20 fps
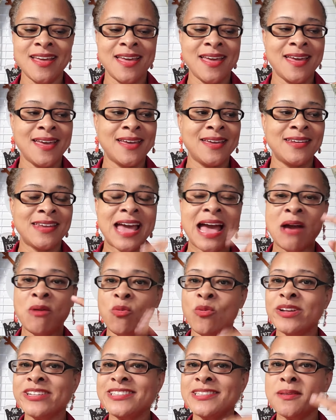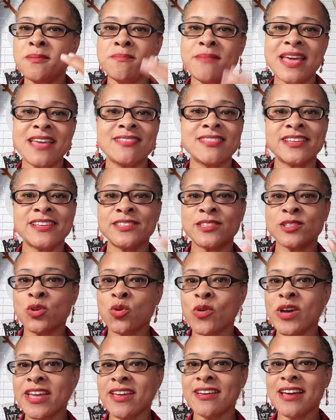And I want to make this
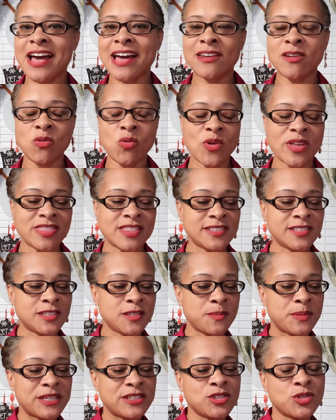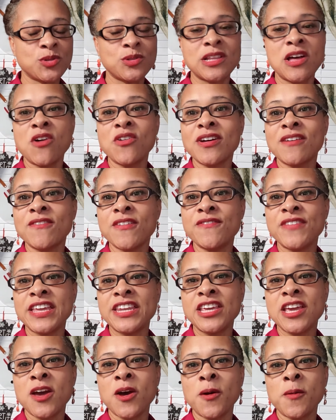quick. I don't want this to be too long of a
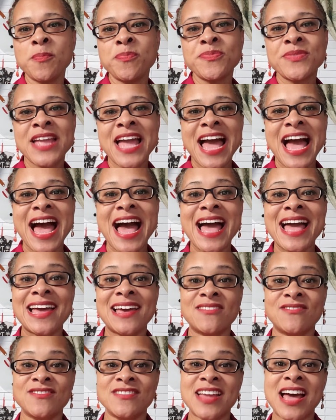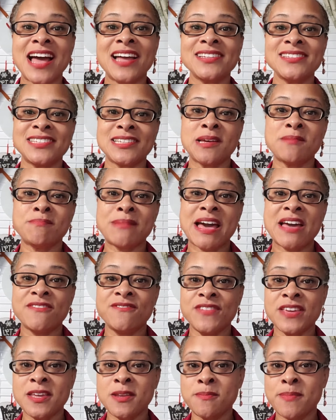video. I have not done my
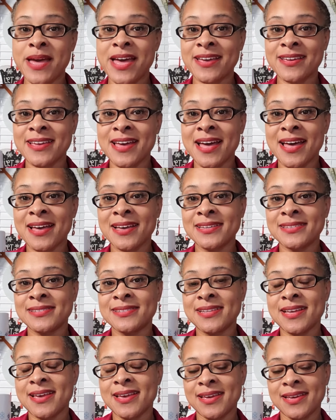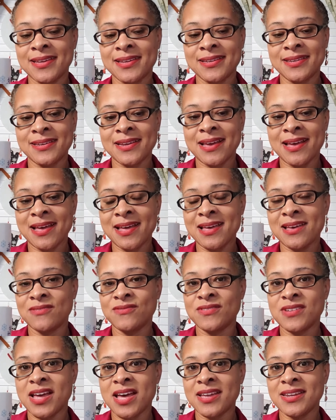feedback, guys, and I have
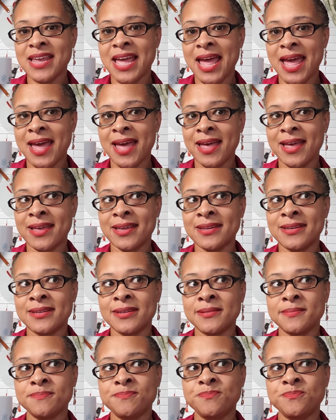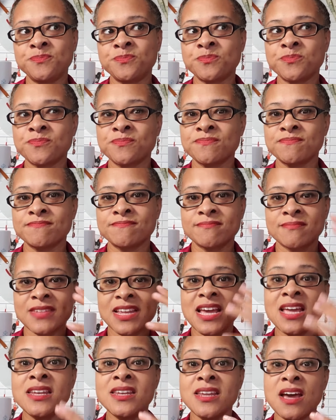not had
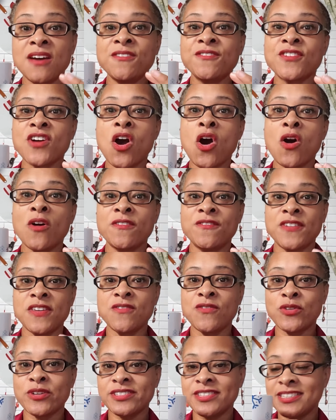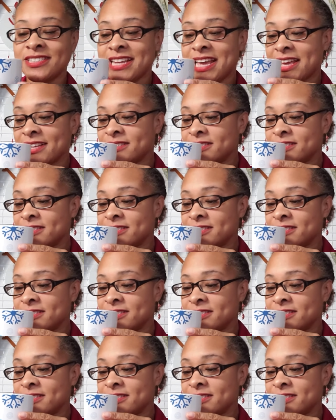enough coffee for today.